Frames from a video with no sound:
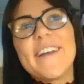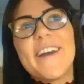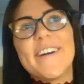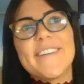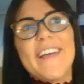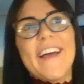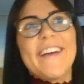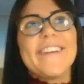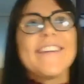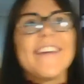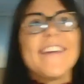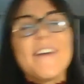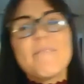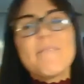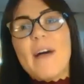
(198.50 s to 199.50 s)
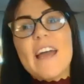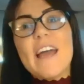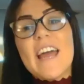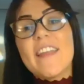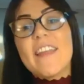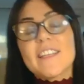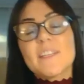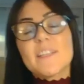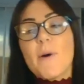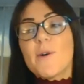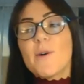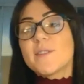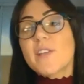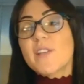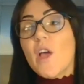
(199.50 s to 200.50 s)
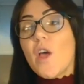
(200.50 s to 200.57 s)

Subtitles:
But and I suppose